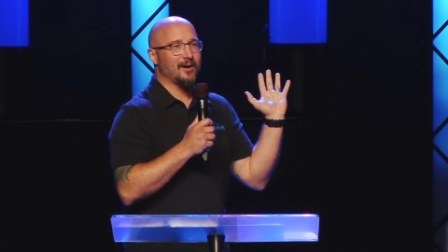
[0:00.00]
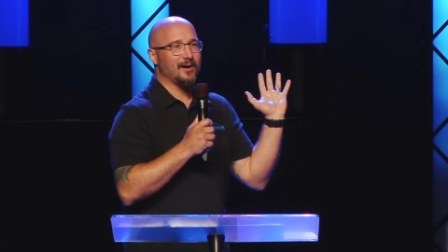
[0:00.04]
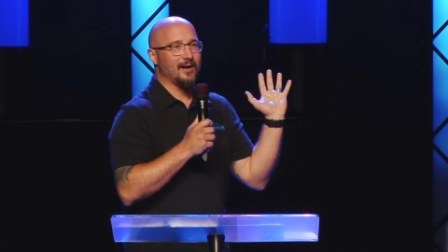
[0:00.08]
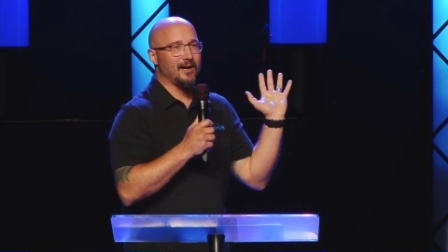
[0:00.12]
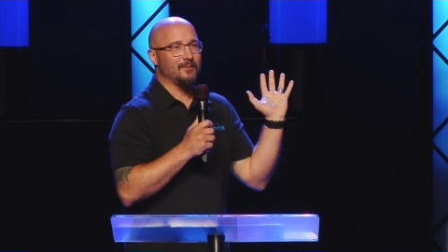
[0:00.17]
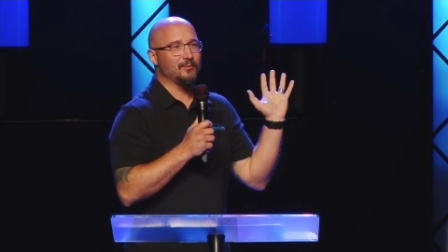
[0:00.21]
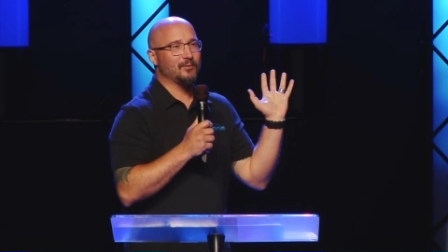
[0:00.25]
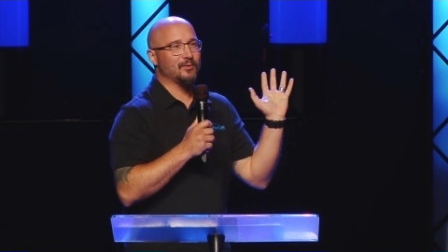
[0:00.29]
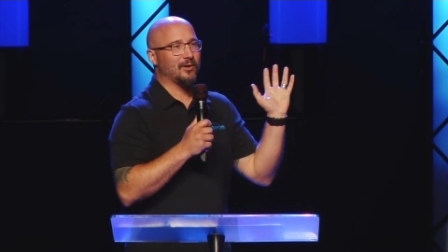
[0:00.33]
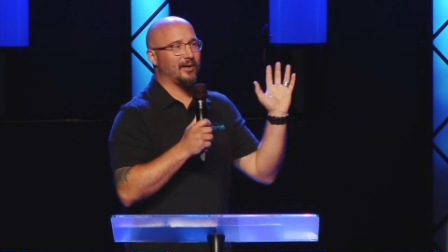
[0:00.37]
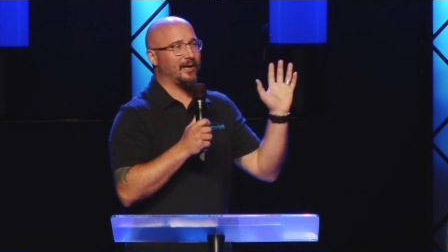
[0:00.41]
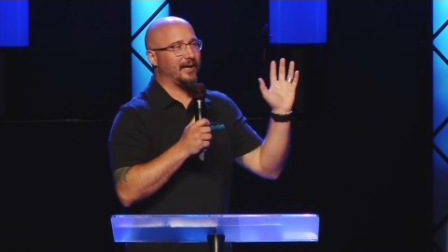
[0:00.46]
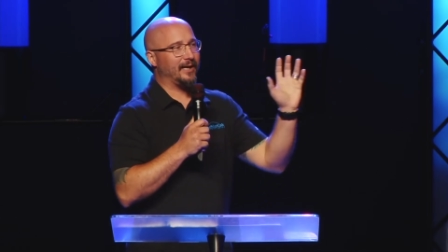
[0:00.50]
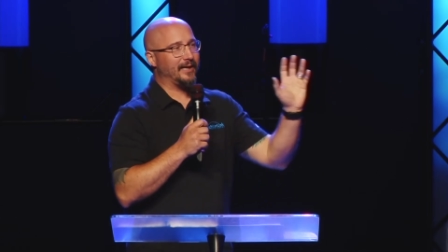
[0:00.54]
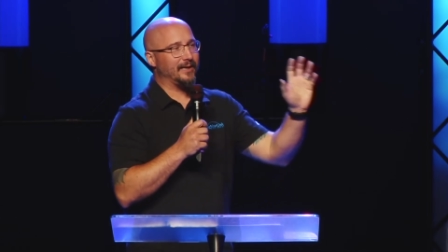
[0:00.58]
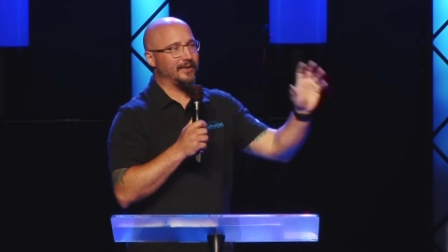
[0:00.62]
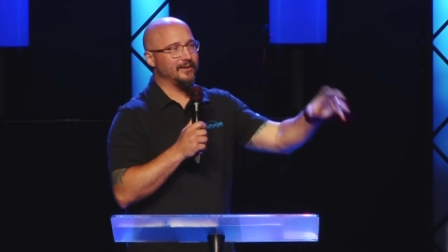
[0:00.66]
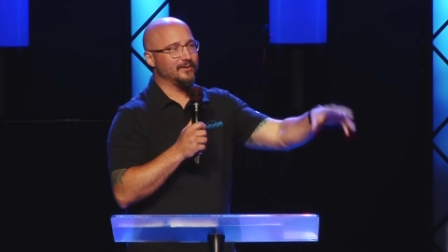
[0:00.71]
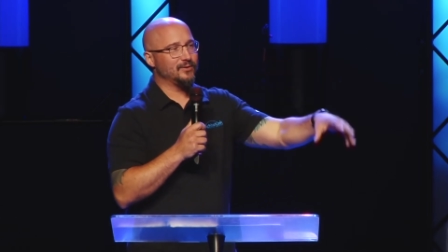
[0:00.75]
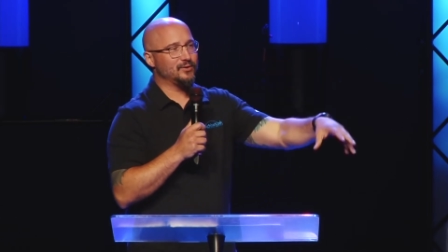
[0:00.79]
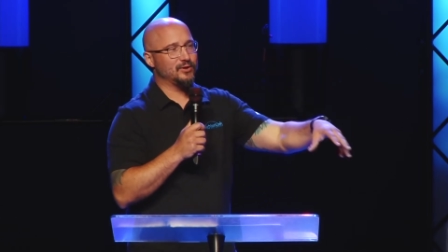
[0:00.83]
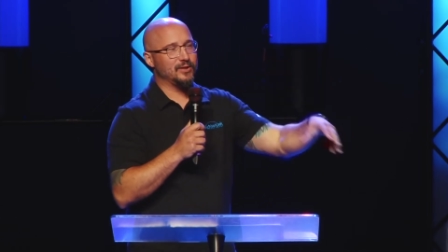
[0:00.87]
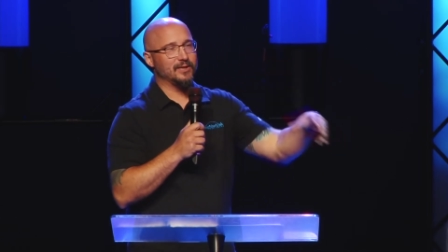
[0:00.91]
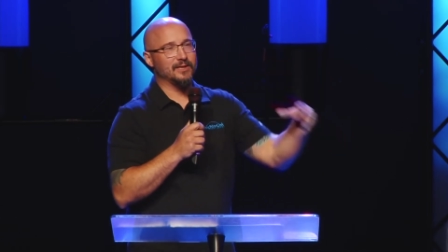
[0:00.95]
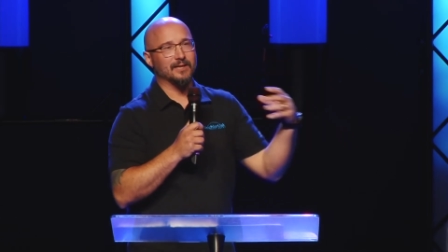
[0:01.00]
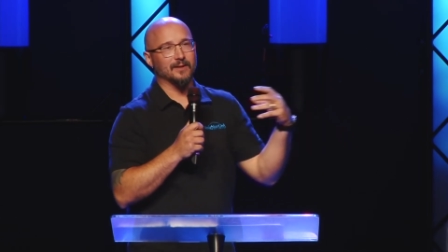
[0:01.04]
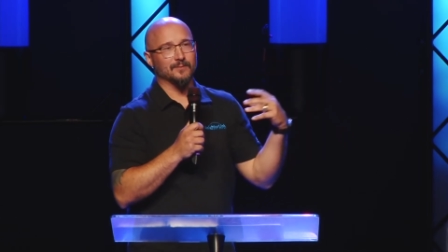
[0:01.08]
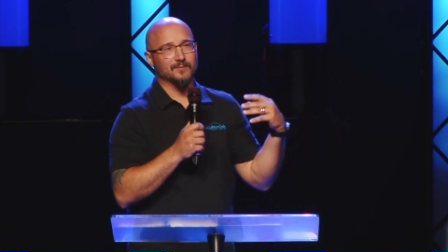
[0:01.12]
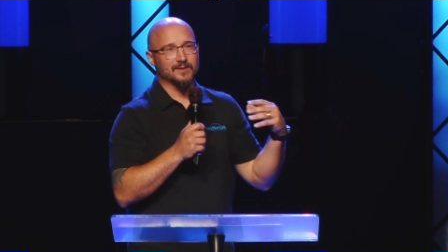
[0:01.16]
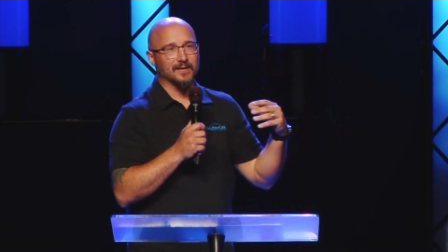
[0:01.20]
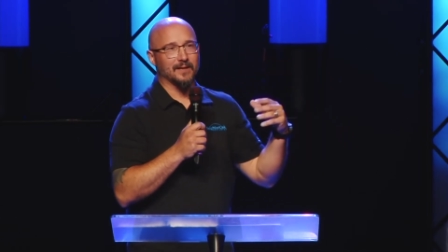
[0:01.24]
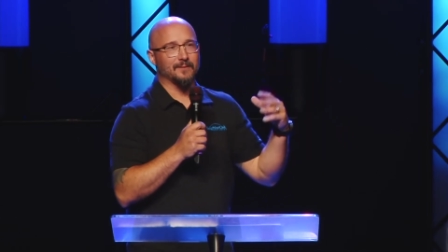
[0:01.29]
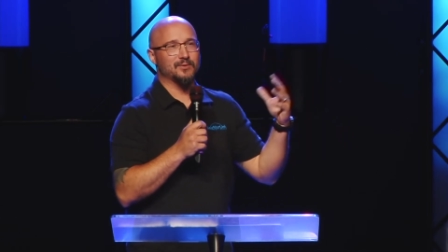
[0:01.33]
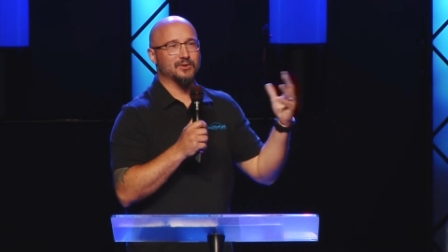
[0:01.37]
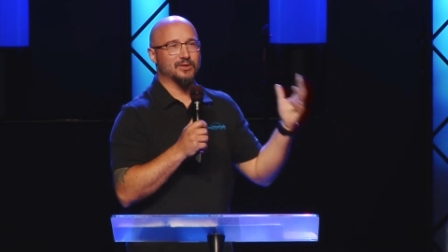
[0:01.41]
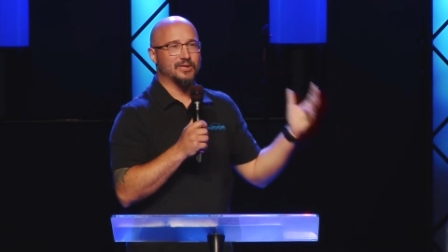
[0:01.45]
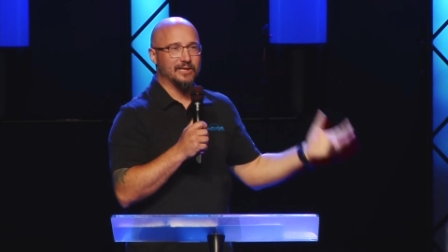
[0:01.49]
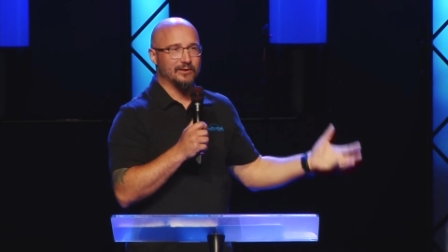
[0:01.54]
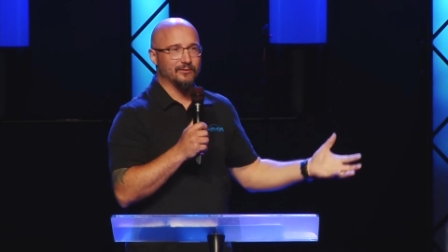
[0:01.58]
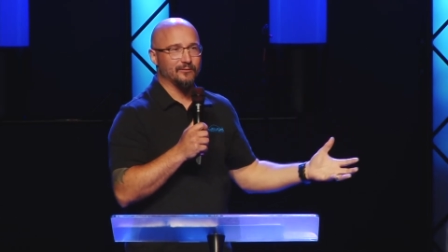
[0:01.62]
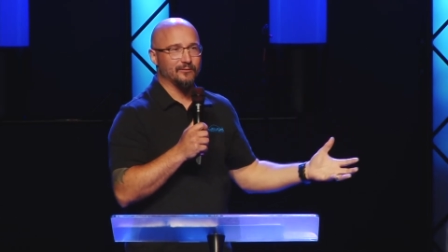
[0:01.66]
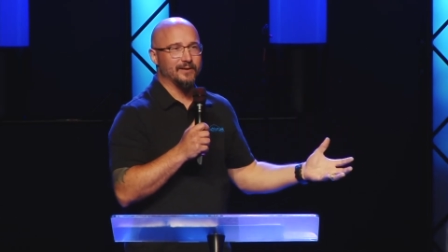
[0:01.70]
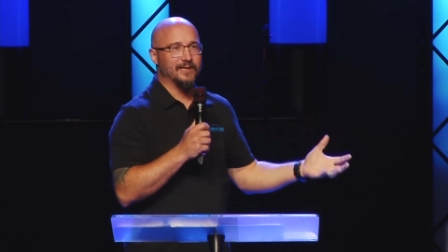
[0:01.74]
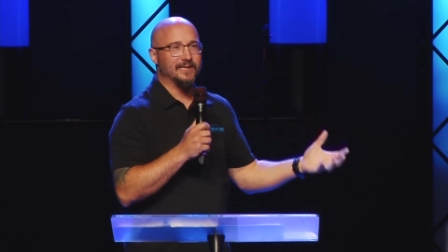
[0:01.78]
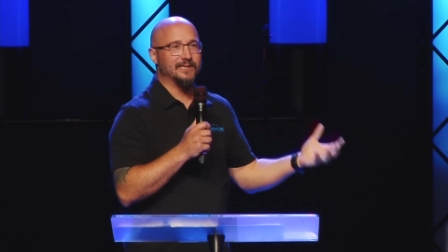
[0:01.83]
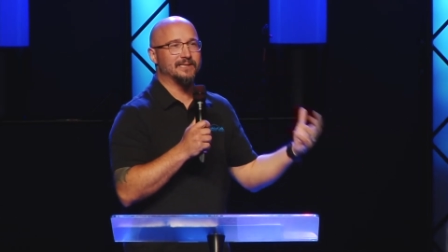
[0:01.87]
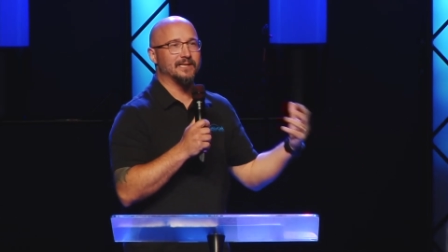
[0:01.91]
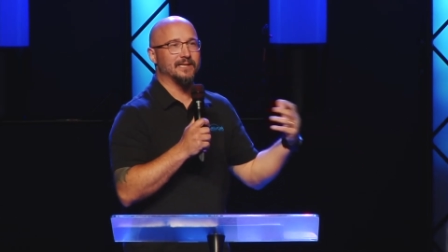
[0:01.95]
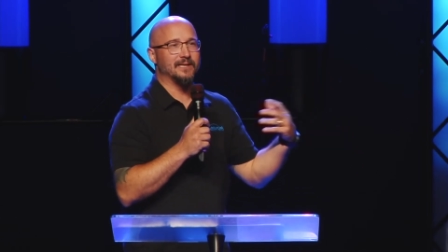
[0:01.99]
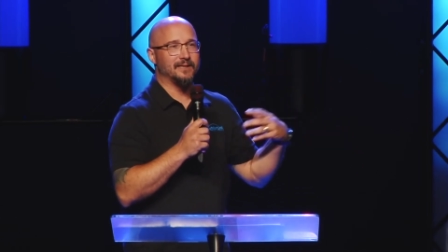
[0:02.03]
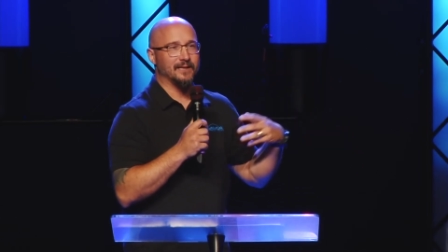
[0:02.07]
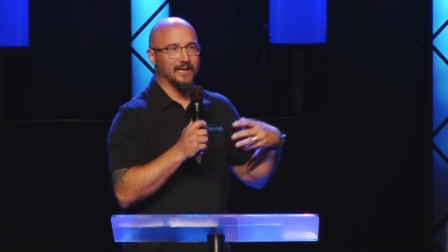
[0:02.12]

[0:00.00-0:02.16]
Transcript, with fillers: I'm crying. She comes up, she reads it.